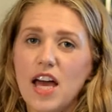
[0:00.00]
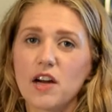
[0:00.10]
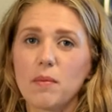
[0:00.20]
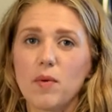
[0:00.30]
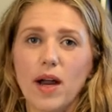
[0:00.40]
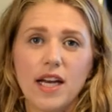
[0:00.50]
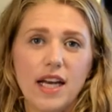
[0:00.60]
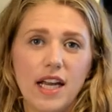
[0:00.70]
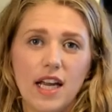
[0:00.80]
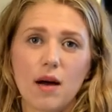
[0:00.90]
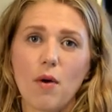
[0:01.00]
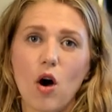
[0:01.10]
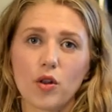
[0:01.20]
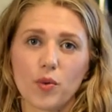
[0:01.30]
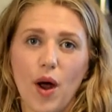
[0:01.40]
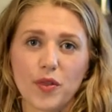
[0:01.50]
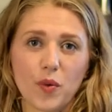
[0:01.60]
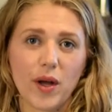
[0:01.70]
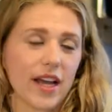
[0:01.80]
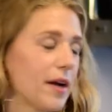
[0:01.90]
and it'll be ready to heat up all throughout
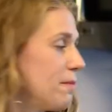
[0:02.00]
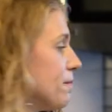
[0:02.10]
the week.